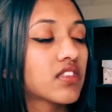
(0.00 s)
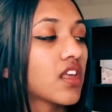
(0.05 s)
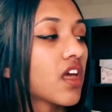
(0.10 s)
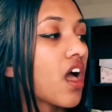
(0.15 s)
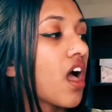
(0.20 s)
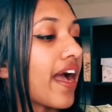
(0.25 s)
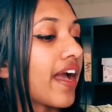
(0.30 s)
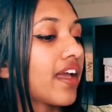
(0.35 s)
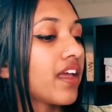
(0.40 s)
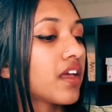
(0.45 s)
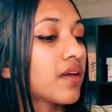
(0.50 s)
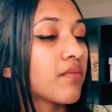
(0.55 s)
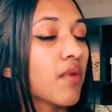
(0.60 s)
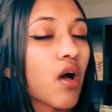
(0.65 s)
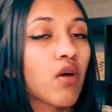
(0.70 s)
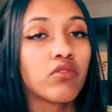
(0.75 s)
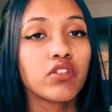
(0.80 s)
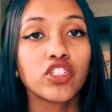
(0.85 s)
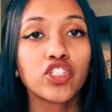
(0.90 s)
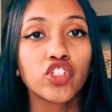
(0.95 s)
I am
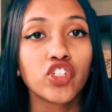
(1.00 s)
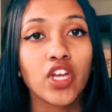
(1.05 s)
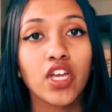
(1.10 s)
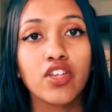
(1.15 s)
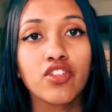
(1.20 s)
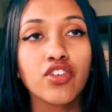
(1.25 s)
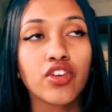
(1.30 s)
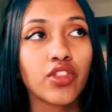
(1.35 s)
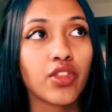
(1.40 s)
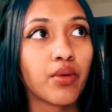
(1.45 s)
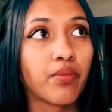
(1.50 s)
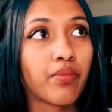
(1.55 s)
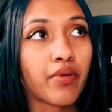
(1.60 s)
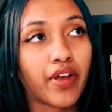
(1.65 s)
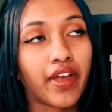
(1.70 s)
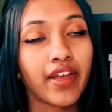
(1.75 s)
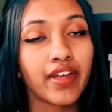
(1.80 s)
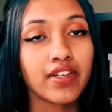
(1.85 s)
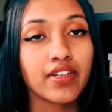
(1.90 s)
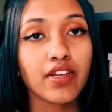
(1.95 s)
always changing the
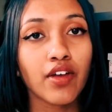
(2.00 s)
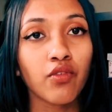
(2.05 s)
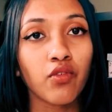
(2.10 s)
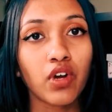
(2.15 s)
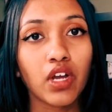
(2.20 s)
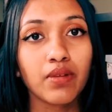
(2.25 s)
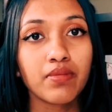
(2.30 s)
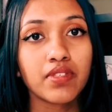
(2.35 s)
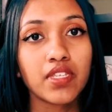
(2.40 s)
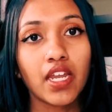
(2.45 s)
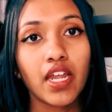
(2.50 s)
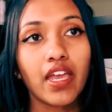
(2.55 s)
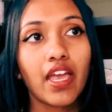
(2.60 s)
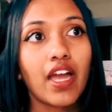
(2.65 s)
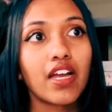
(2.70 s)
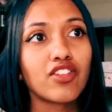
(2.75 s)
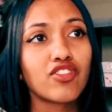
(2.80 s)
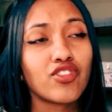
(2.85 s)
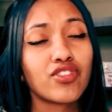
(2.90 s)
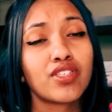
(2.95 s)
brand of wipes that I
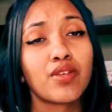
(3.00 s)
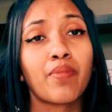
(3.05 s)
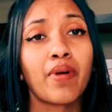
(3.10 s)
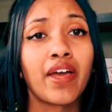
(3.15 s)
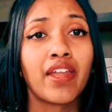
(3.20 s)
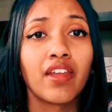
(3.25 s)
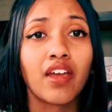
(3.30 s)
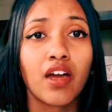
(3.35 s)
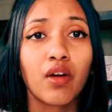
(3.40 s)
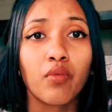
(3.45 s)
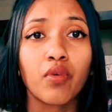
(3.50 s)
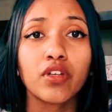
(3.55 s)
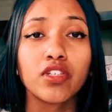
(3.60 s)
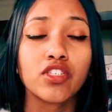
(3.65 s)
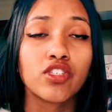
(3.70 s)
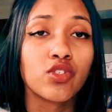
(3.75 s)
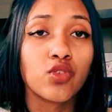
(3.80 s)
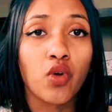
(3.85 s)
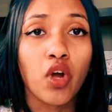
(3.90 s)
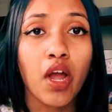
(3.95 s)
get just depending on what
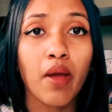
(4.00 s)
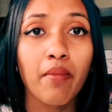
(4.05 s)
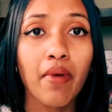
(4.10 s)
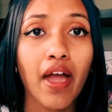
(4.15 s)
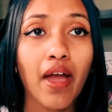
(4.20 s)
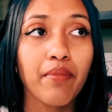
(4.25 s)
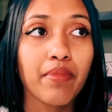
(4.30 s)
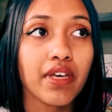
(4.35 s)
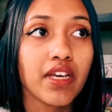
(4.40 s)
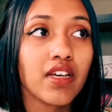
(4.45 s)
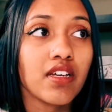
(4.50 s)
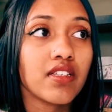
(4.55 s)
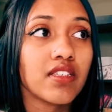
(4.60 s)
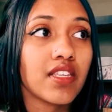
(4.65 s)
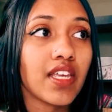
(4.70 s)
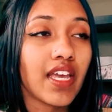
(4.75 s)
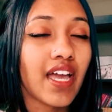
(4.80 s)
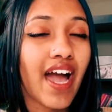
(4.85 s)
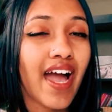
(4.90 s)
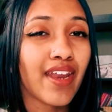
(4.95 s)
store I'm at because
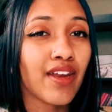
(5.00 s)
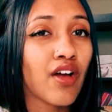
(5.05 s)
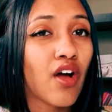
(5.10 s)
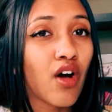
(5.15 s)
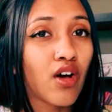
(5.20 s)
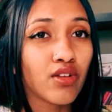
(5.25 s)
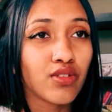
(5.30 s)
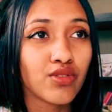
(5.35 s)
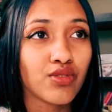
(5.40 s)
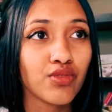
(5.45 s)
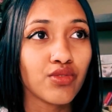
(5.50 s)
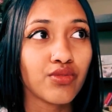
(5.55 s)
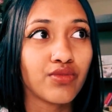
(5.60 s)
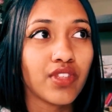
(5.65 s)
they kind of all do